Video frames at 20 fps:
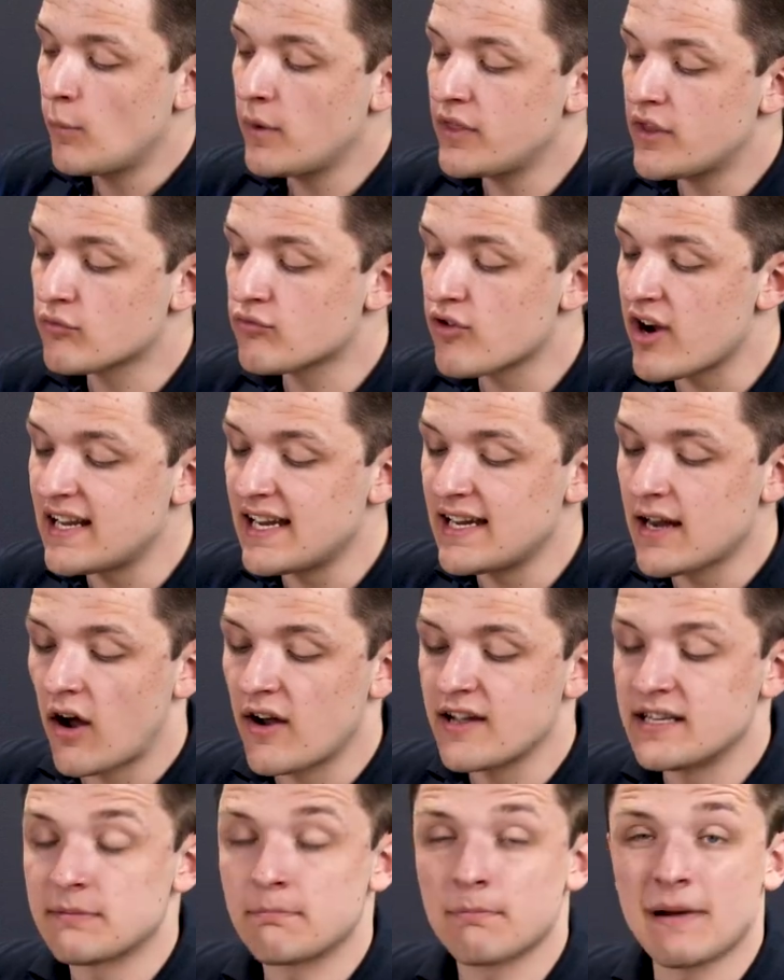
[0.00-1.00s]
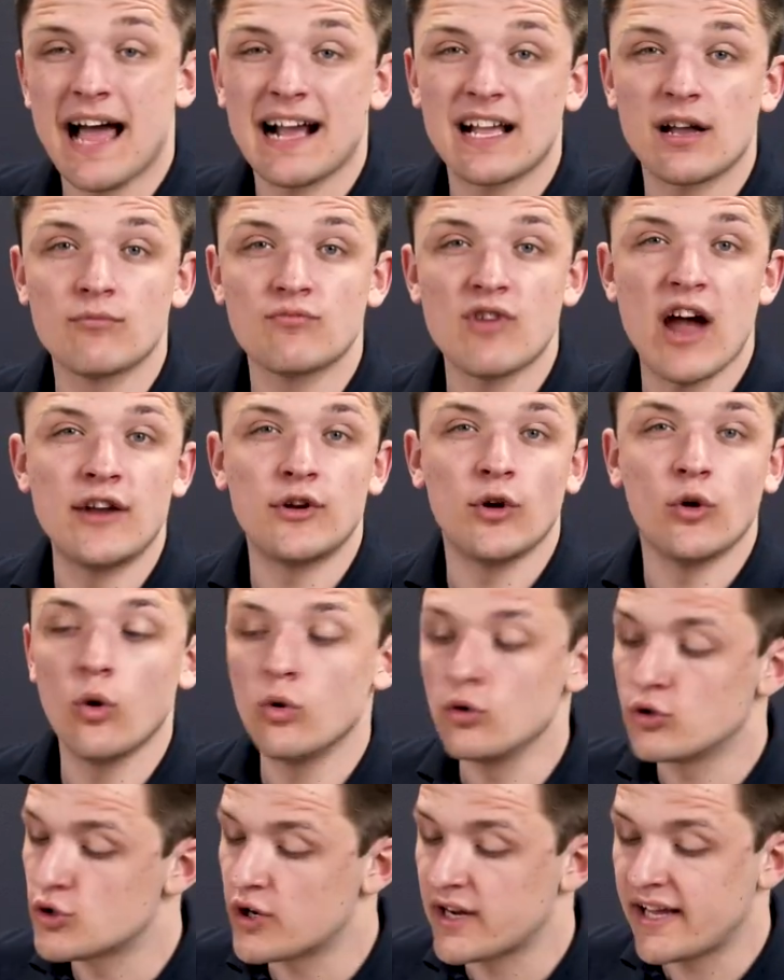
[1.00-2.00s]
with the really nice black and red
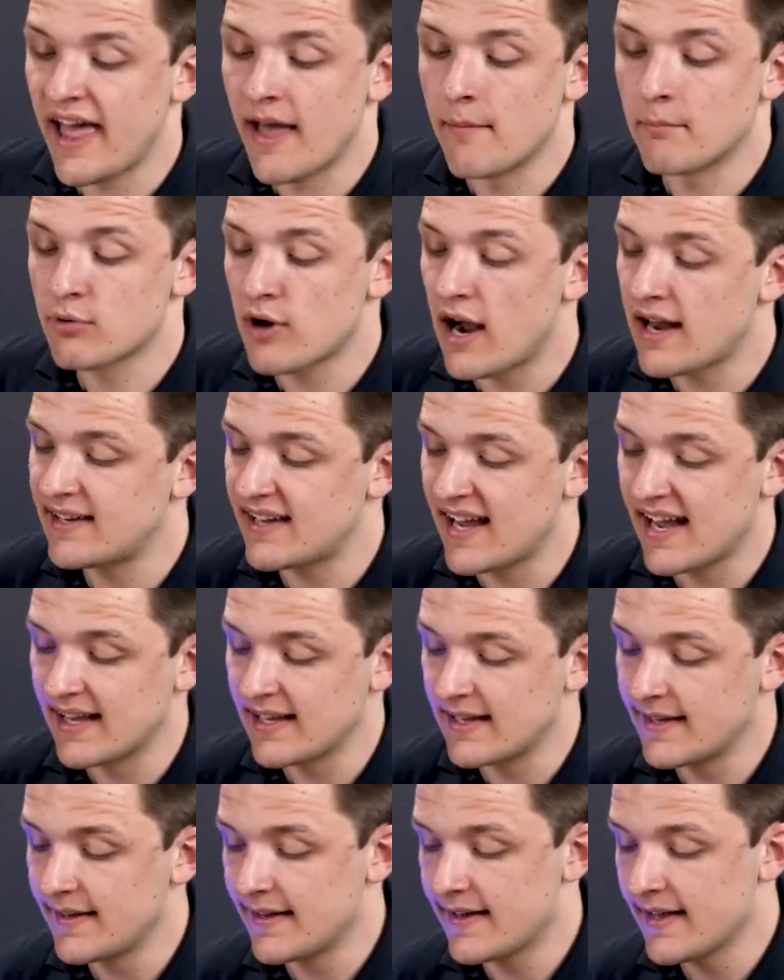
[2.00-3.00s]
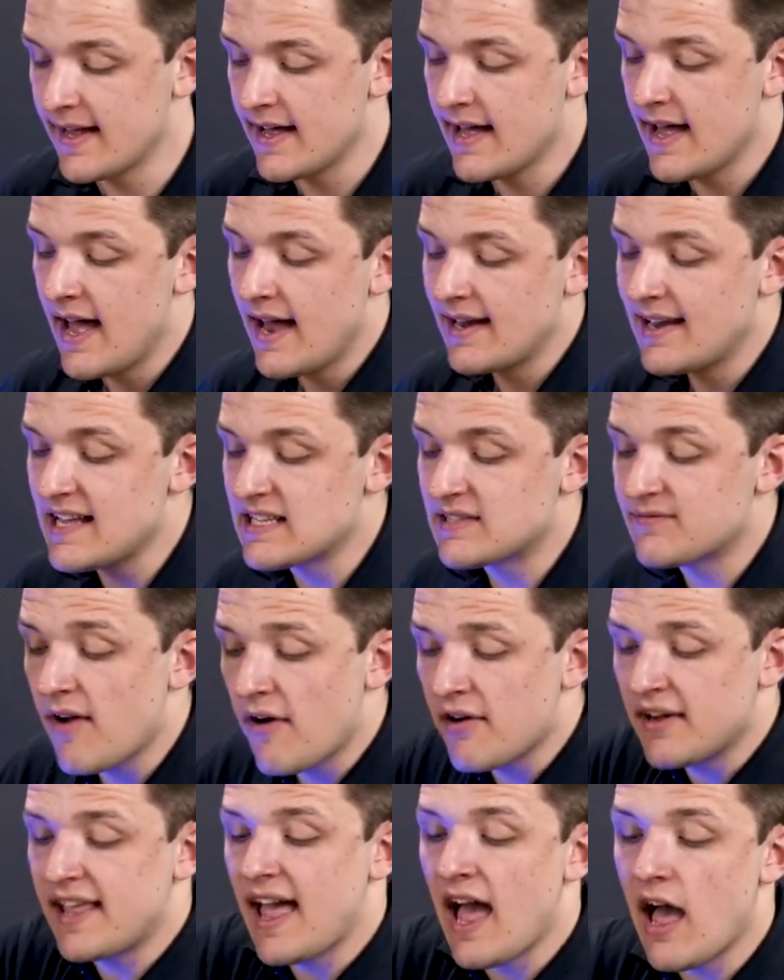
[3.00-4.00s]
UltraGear branding. Let's
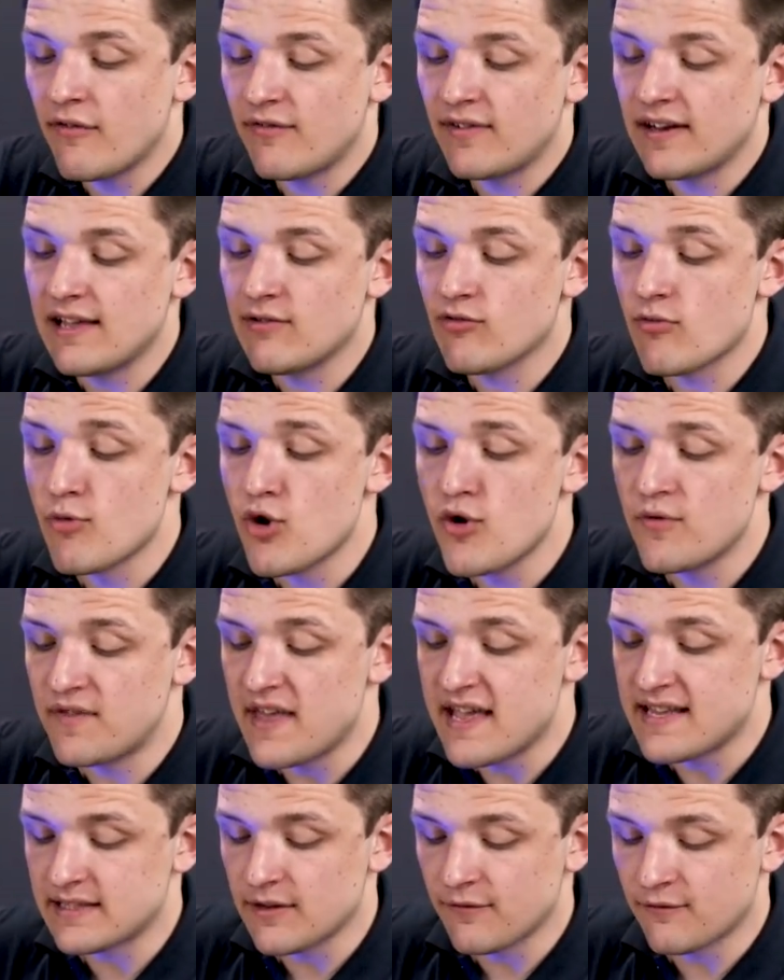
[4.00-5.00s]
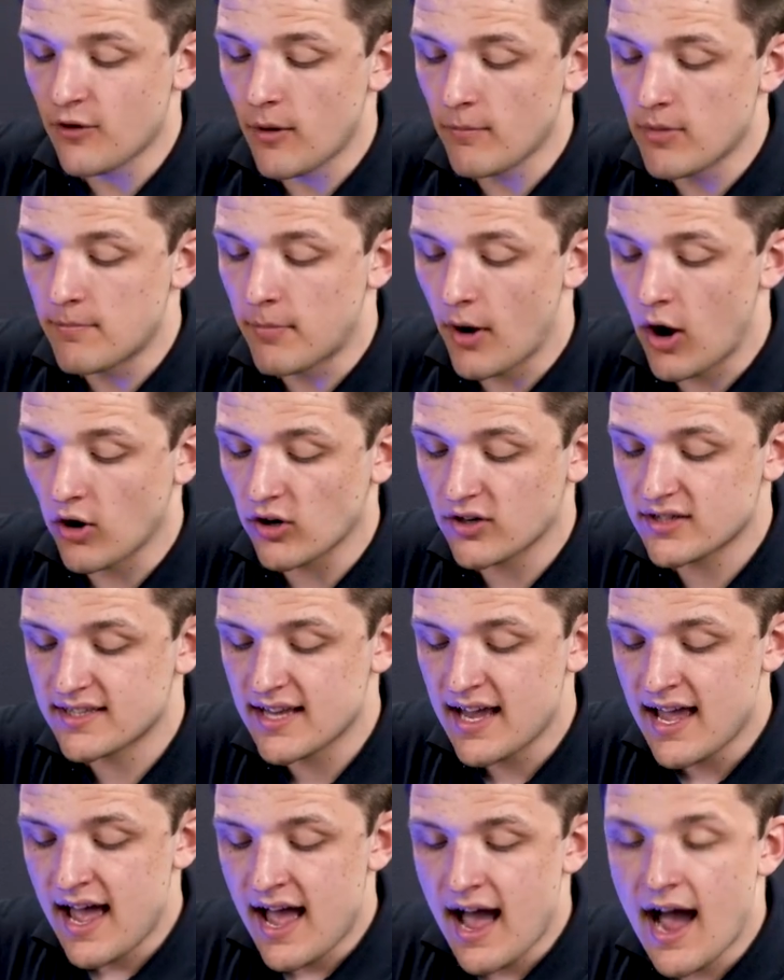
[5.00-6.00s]
very carefully remove this from the
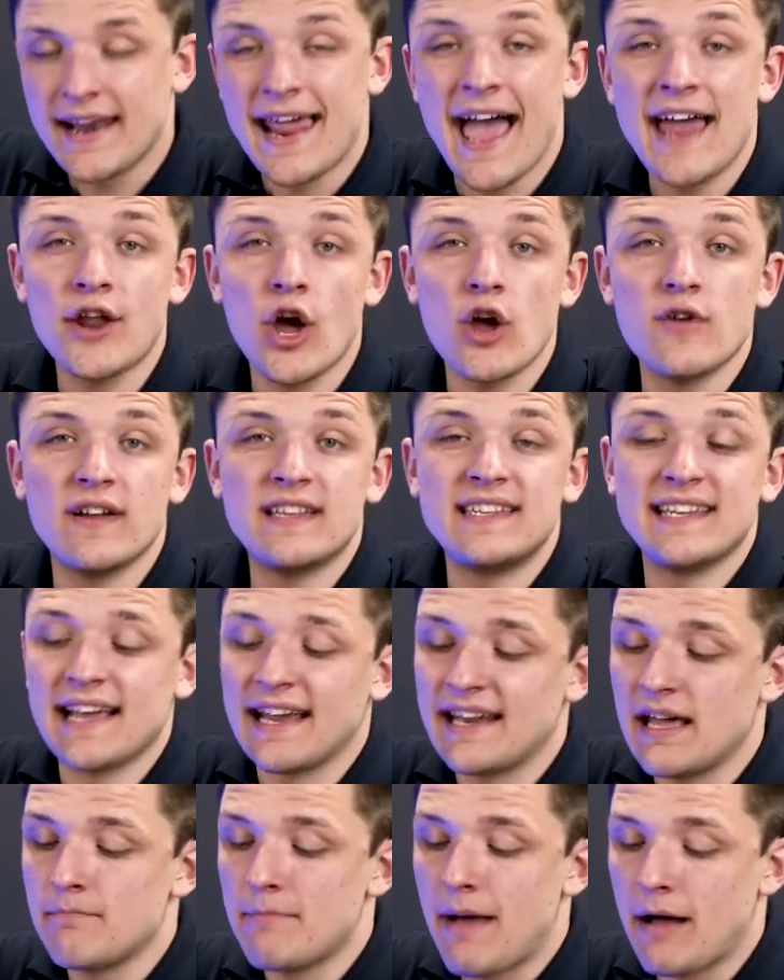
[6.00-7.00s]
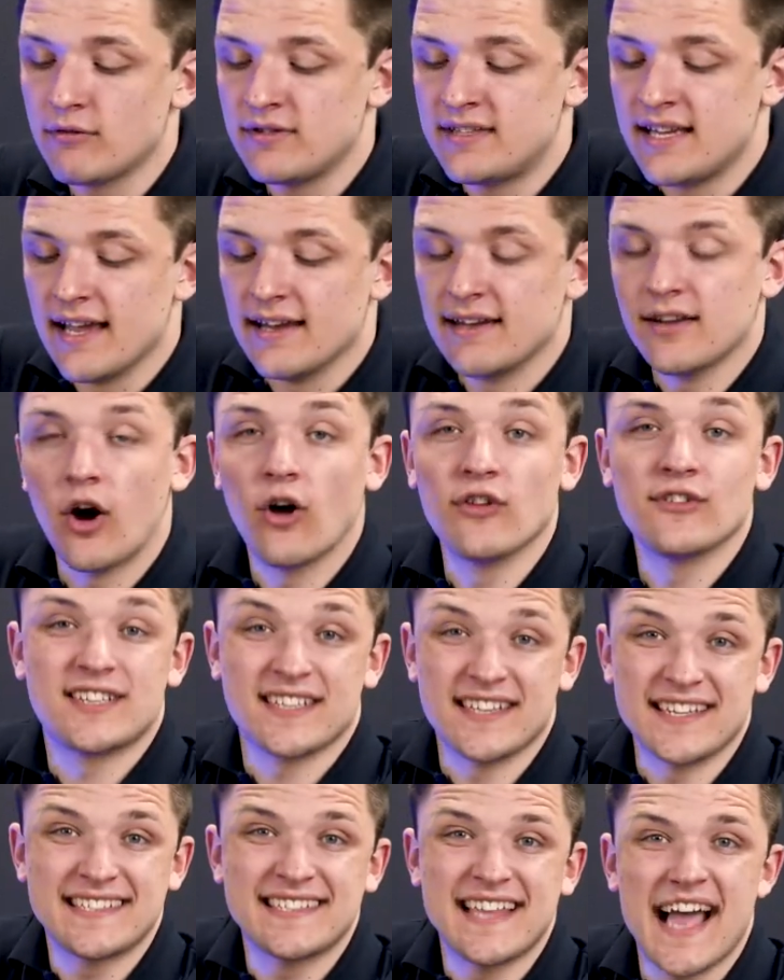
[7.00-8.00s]
box and head over to get it mounted
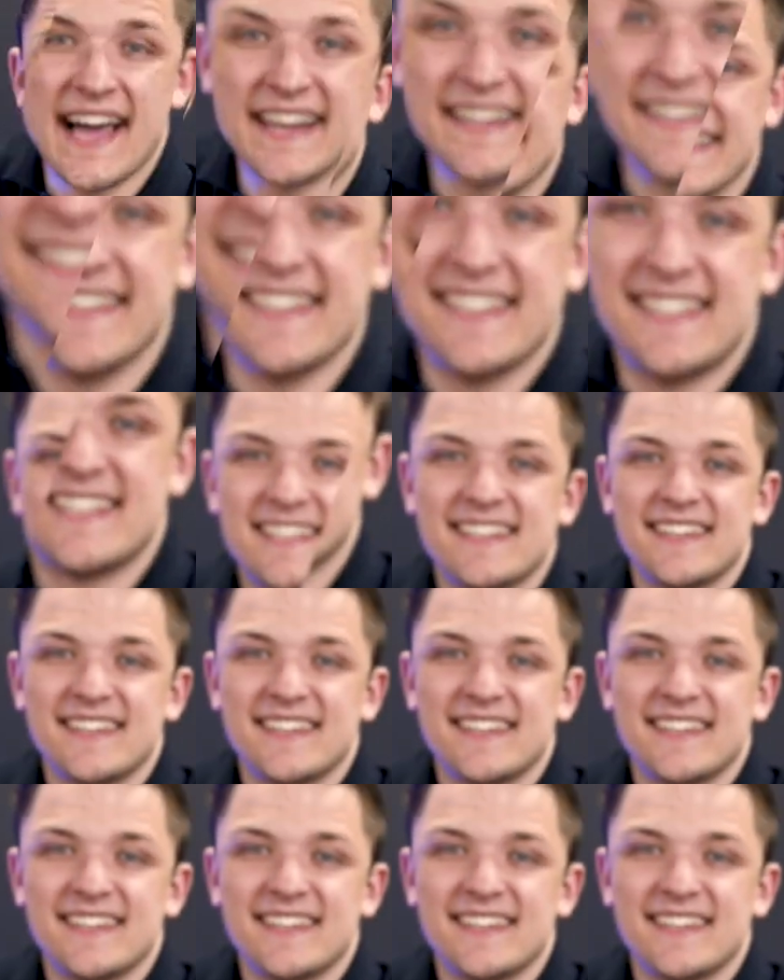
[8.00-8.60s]
onto the stand.